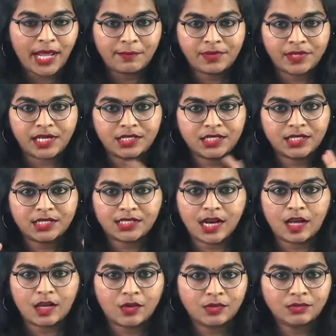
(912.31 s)
around
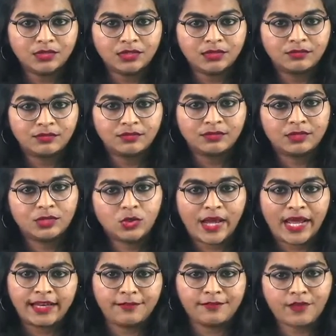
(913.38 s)
25
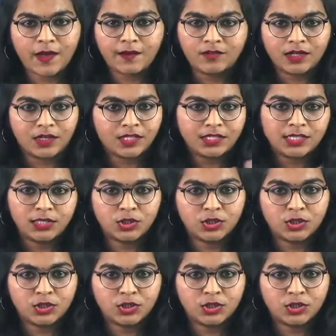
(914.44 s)
degrees Celsius.